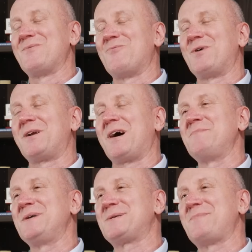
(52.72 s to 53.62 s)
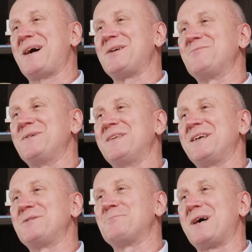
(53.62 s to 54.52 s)
What did I miss about you in that
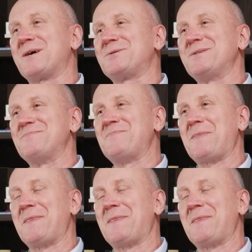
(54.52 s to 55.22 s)
introduction?